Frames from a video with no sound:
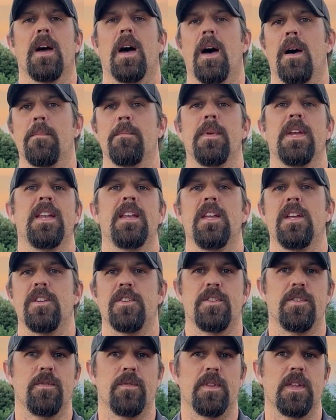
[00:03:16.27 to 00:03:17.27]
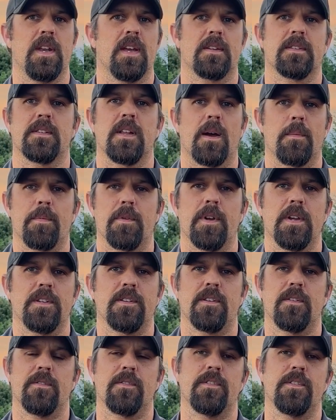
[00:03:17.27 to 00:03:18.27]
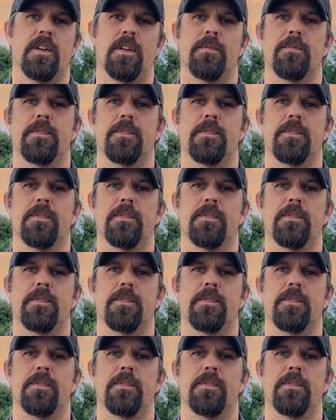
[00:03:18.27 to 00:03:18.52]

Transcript: an issue the next operational shift.